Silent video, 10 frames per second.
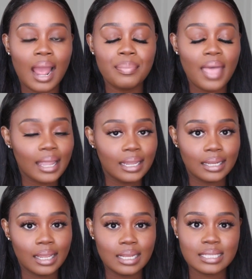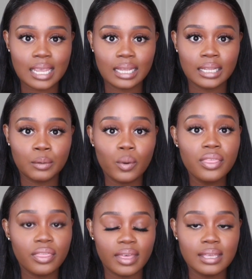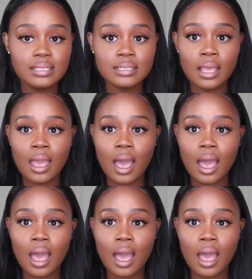I'm not getting any tangling with this.